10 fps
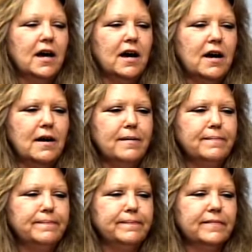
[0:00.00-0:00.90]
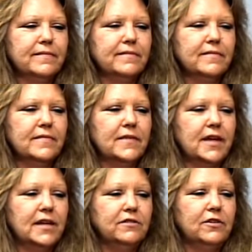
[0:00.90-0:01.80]
Um,
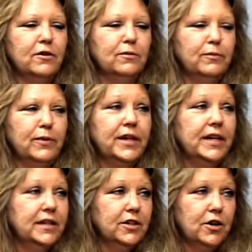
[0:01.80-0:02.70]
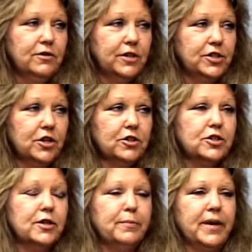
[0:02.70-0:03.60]
and so we didn't go to
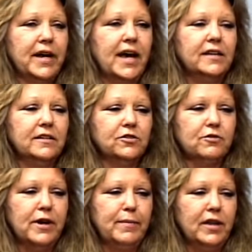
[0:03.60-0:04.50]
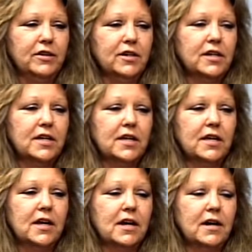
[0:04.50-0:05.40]
church. But I had this grandmother,
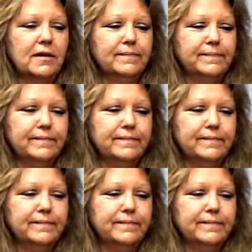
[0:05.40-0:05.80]
uh,